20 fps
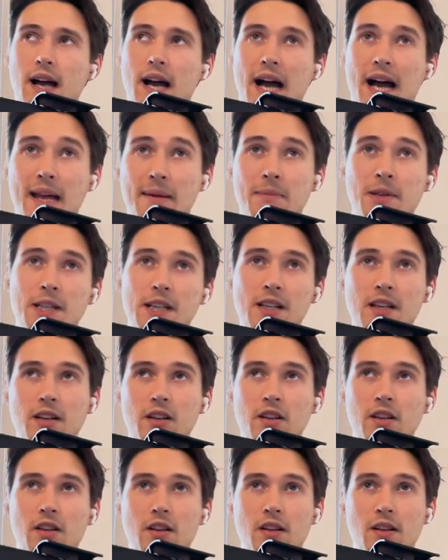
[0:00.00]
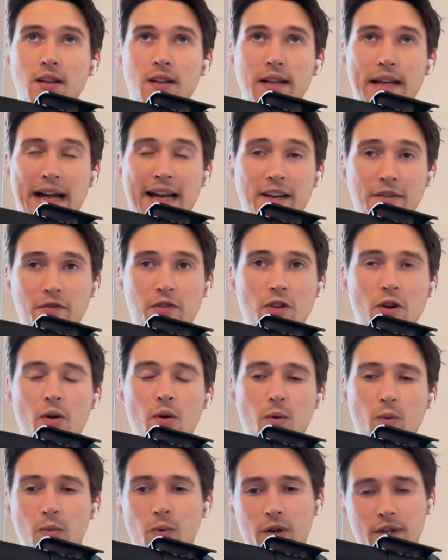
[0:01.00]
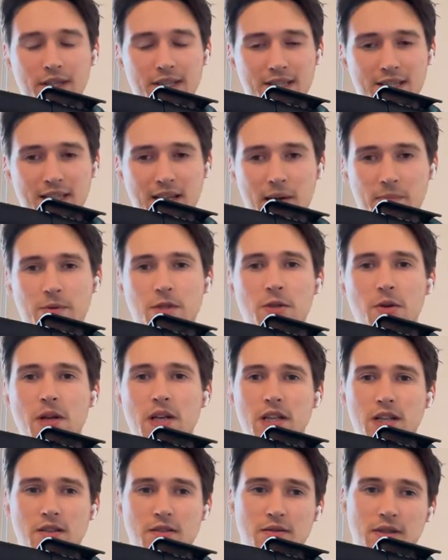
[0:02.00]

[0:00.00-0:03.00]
I immediately kind of know what steps do I need to